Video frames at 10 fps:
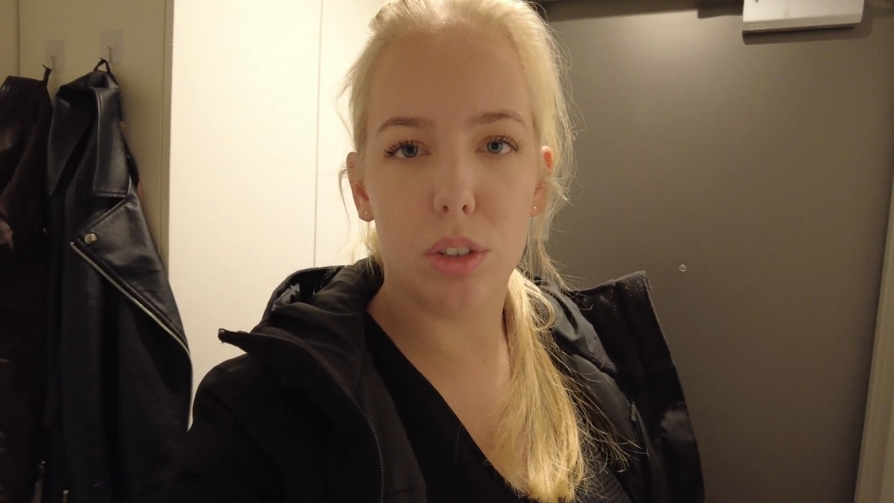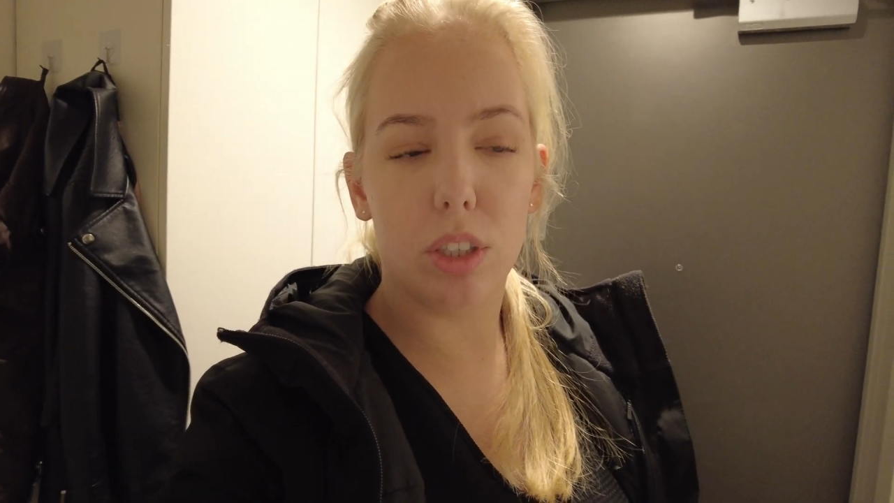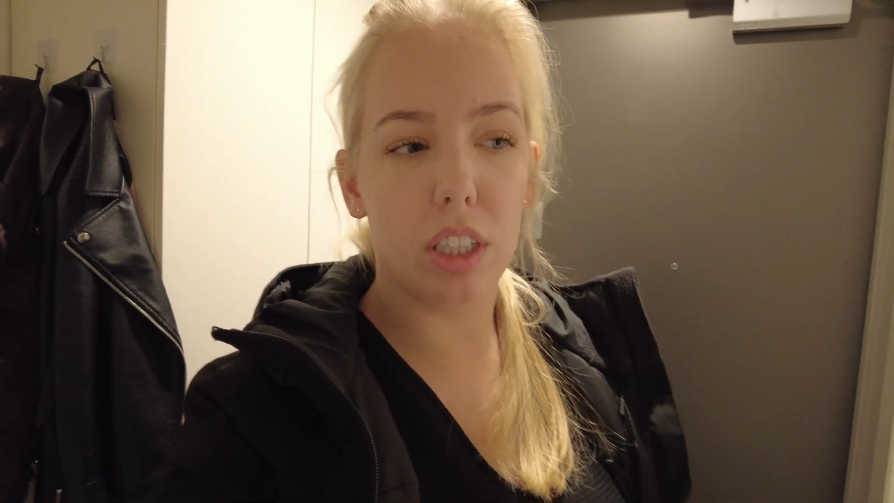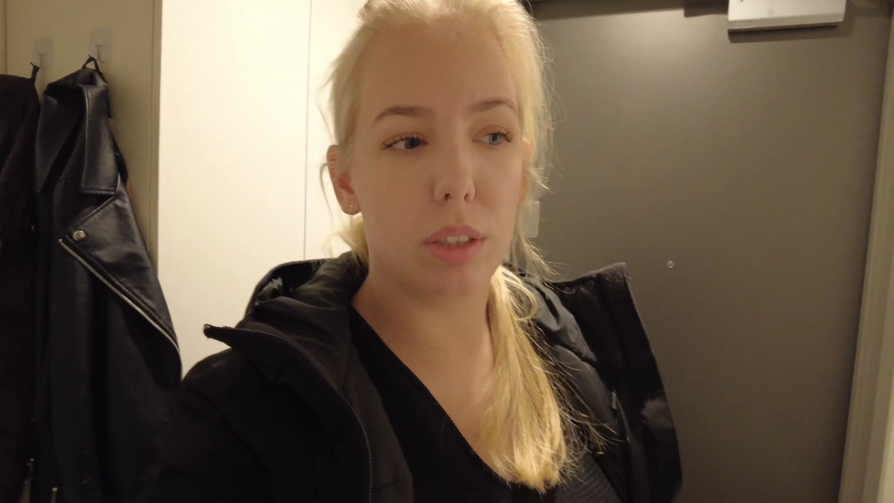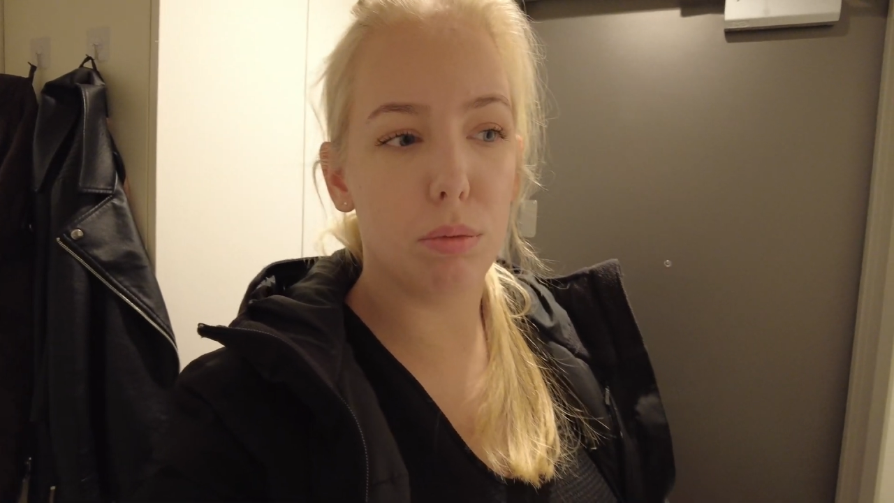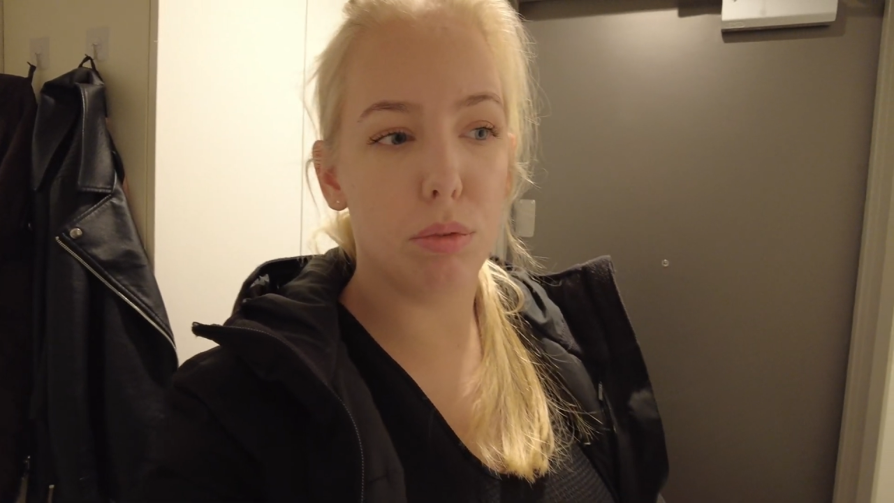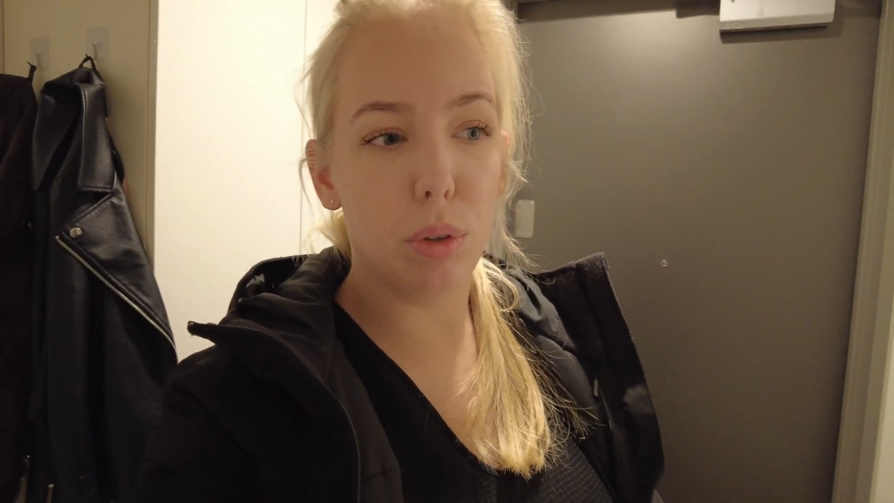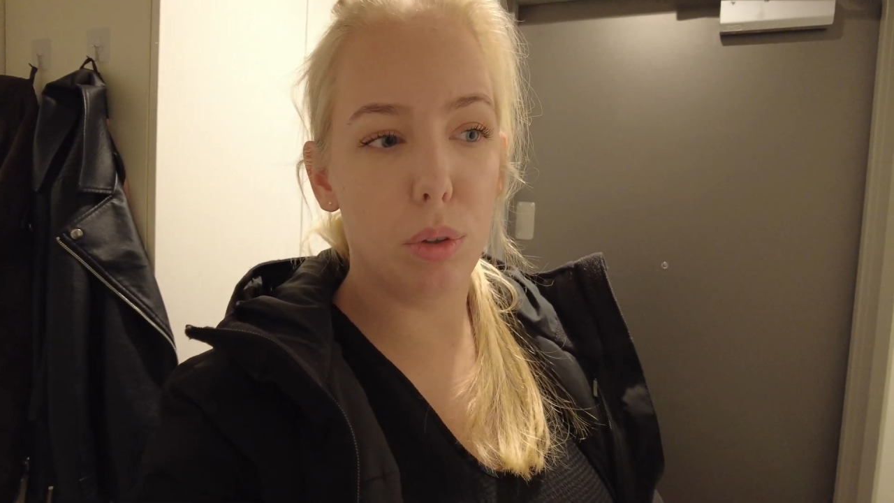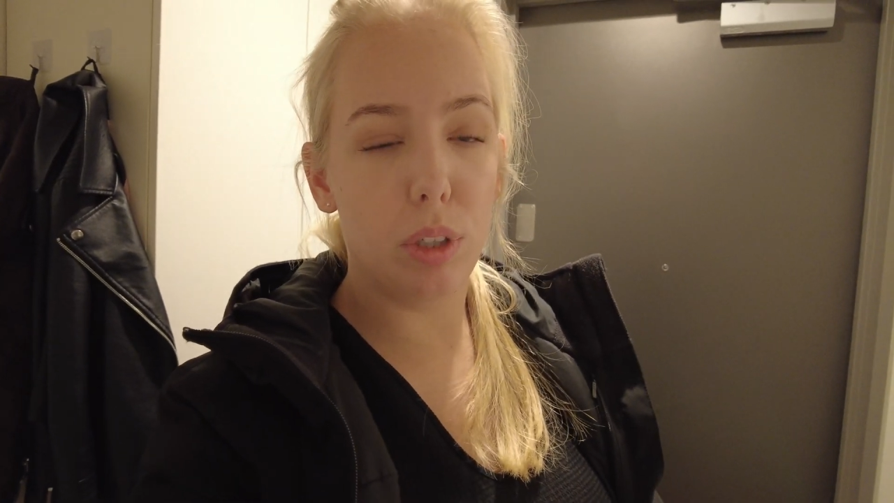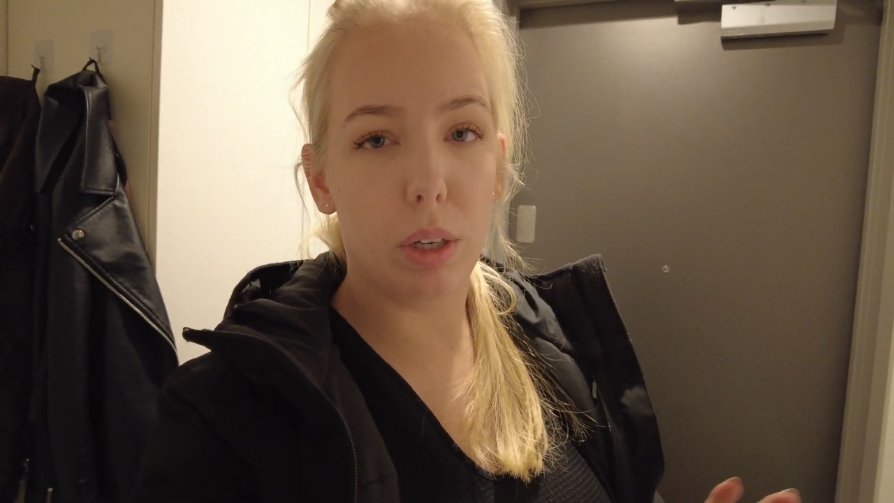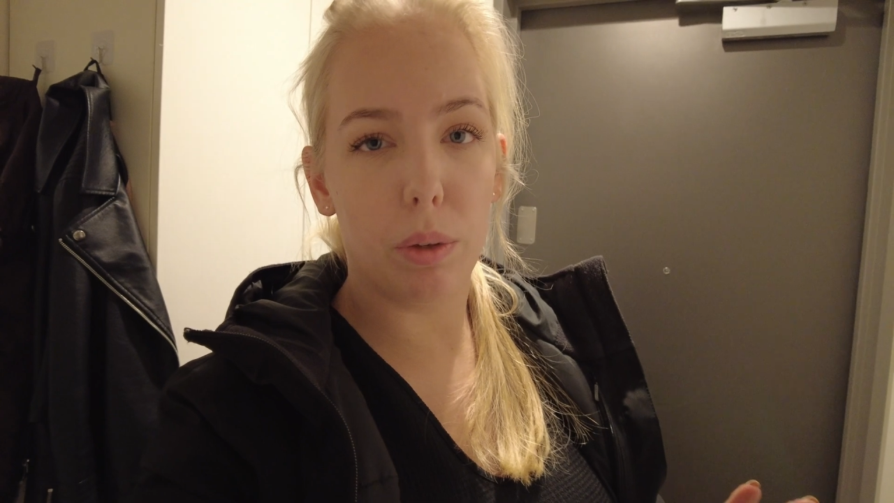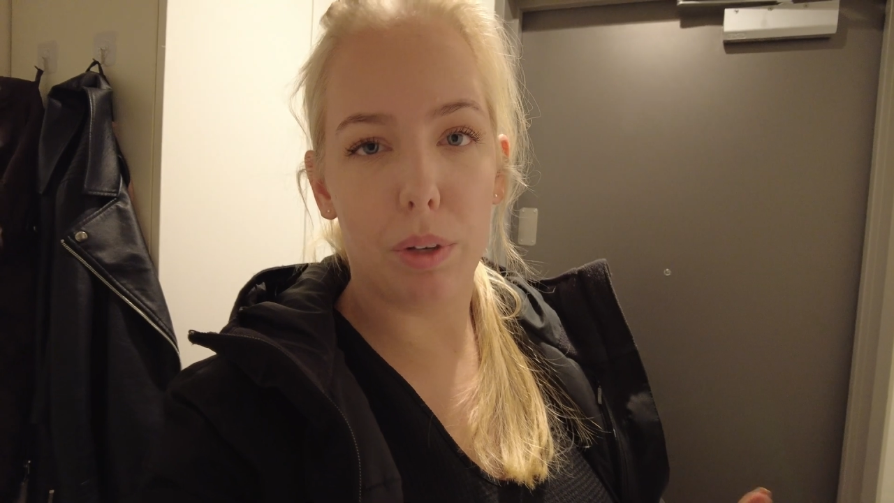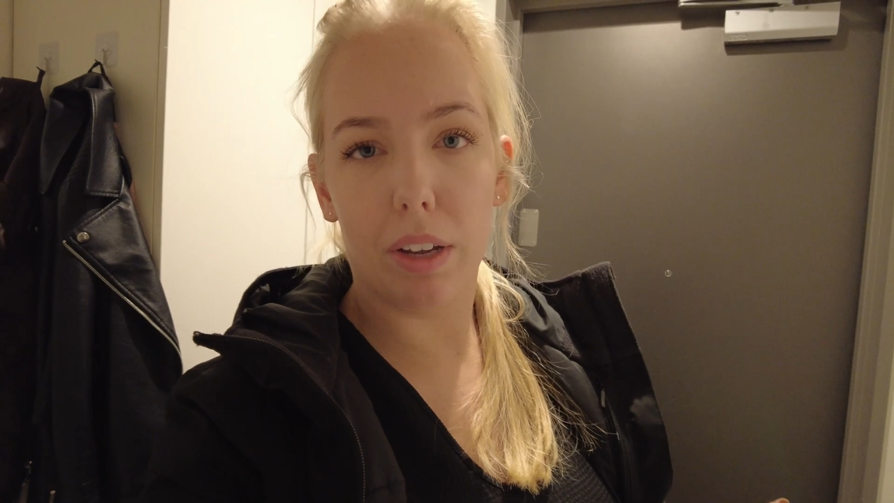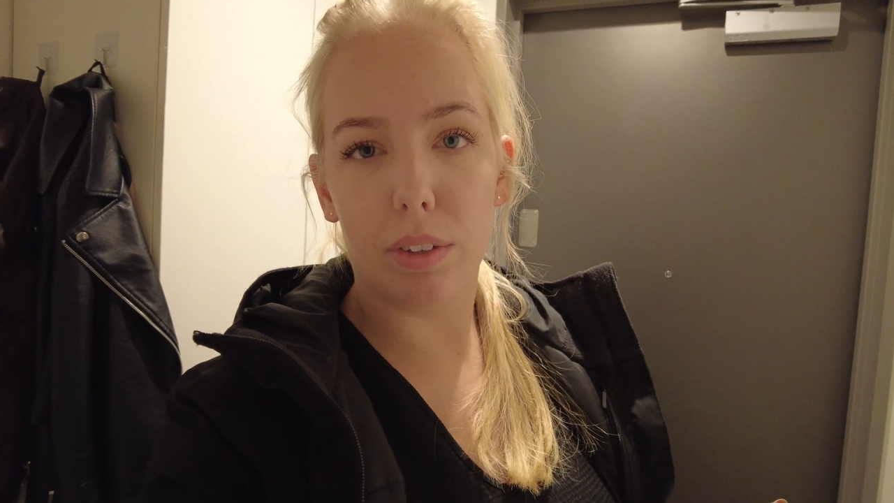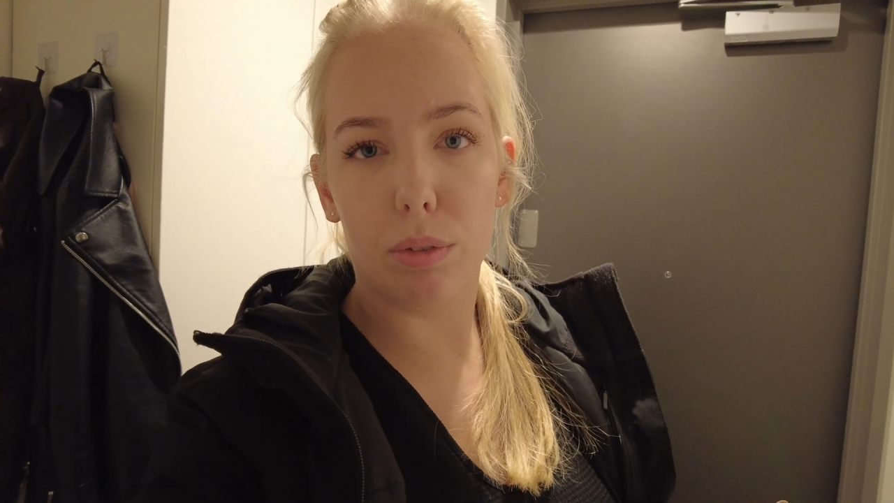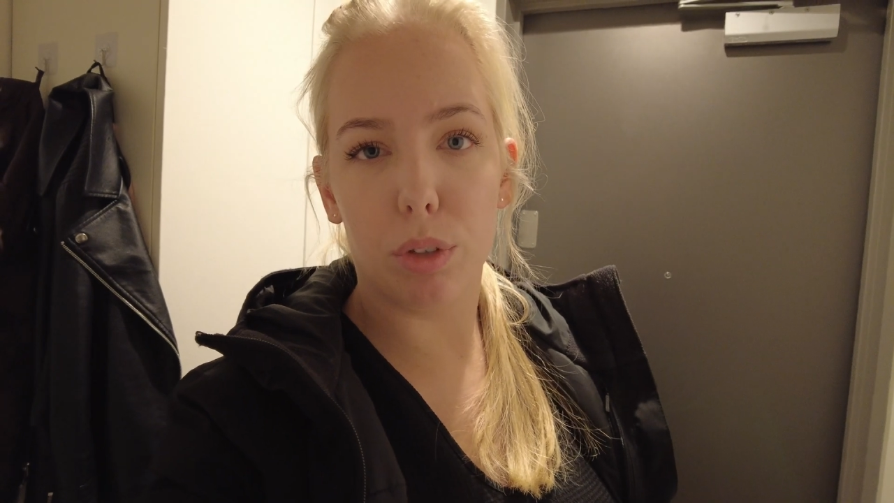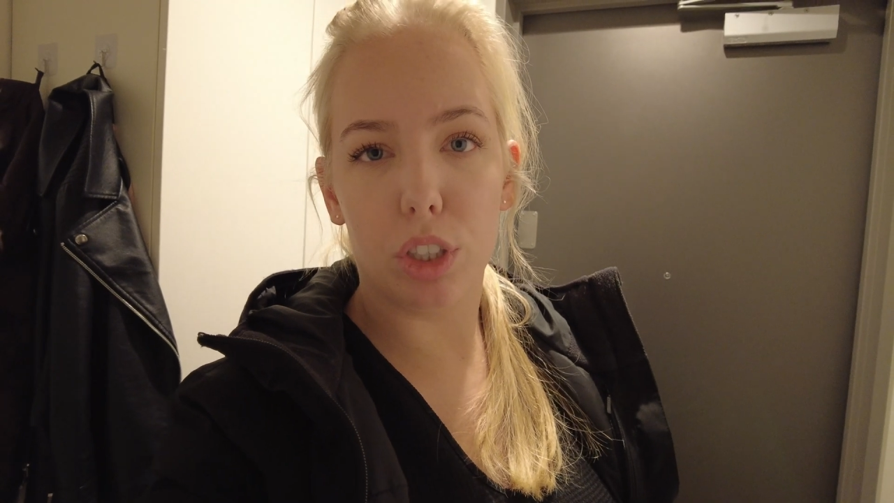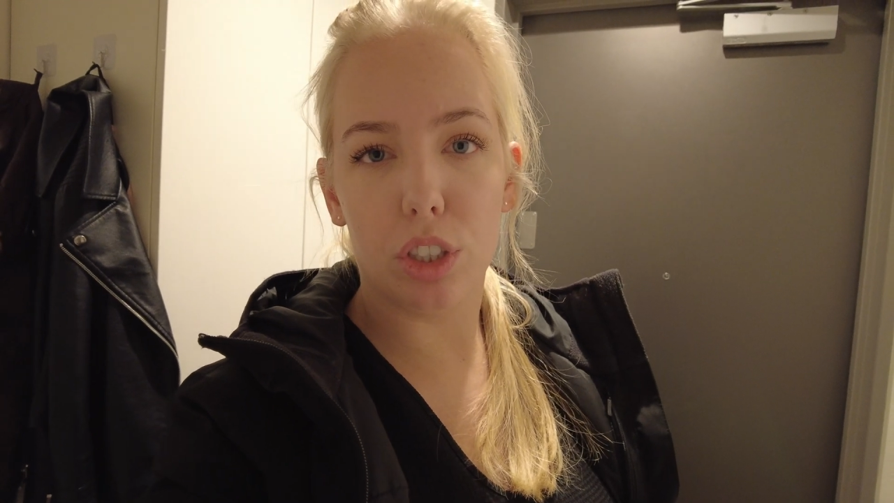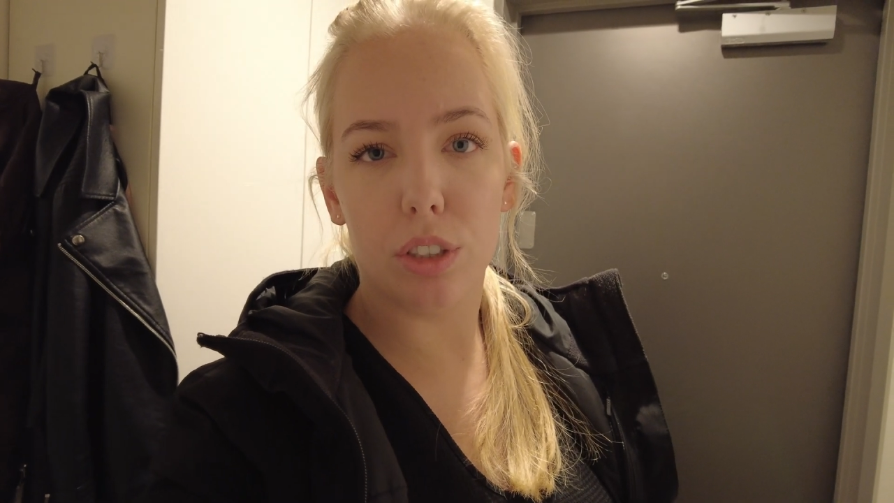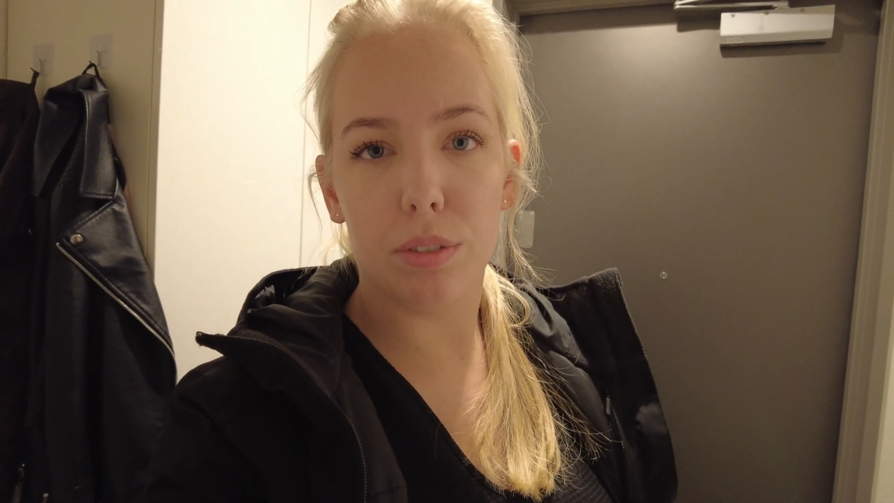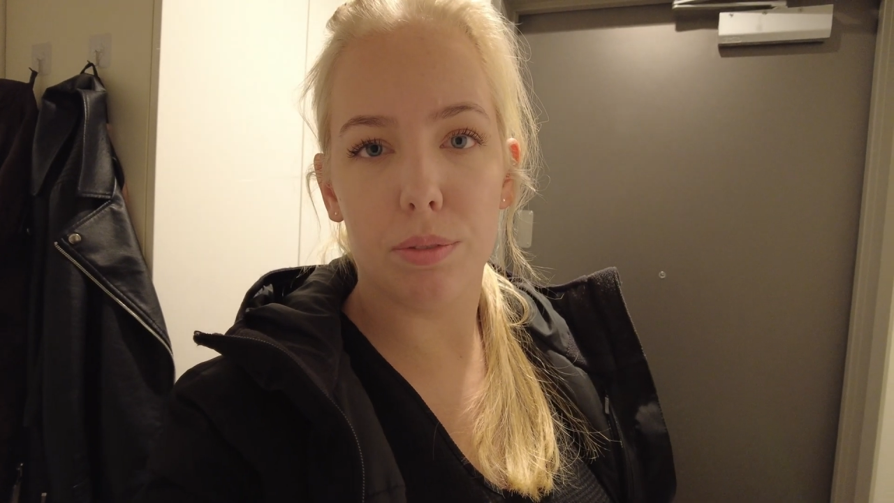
to get some food now that we have the fridge.